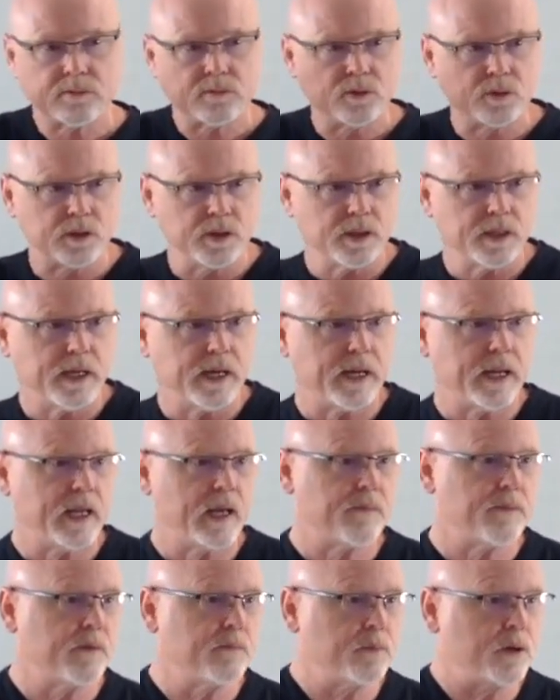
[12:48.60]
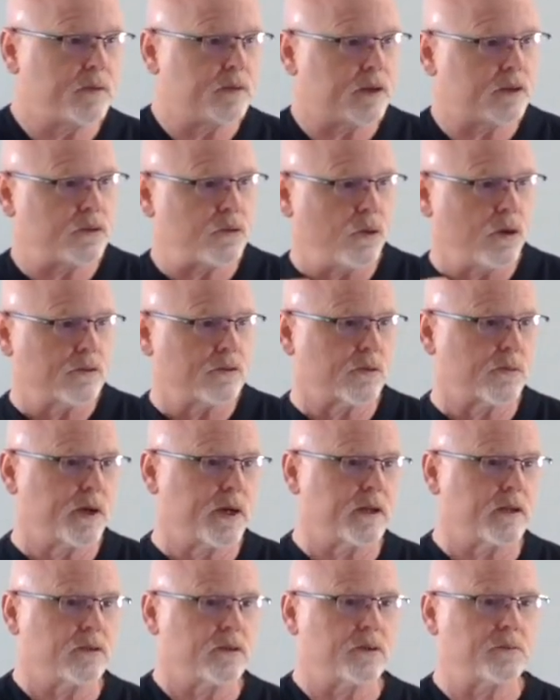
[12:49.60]
you can kind of have them move their joints
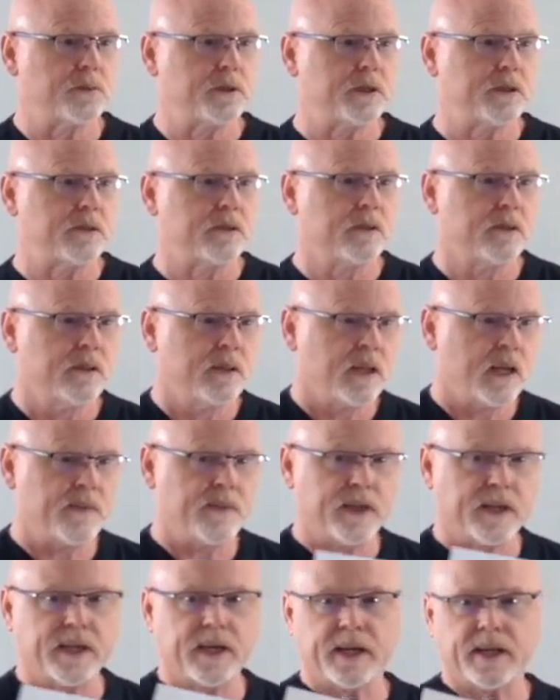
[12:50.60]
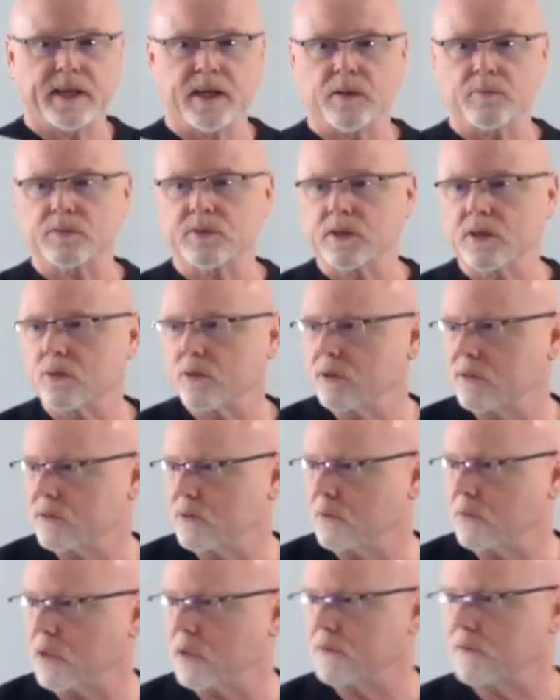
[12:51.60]
around a little bit, and that kind of helps increase the
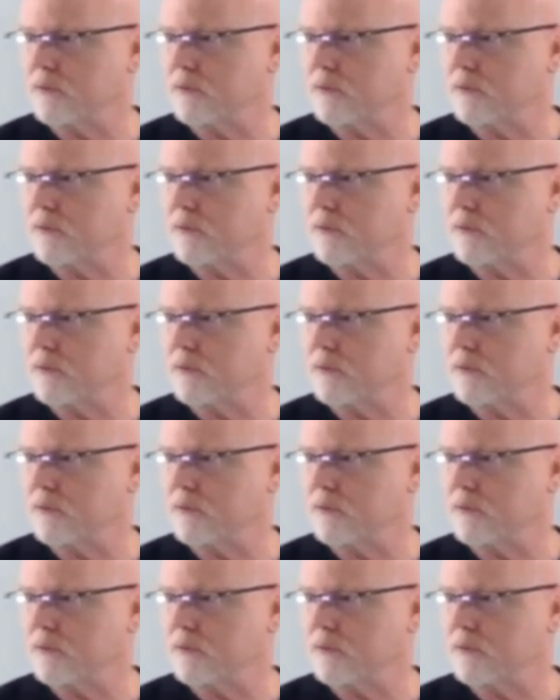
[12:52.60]
blood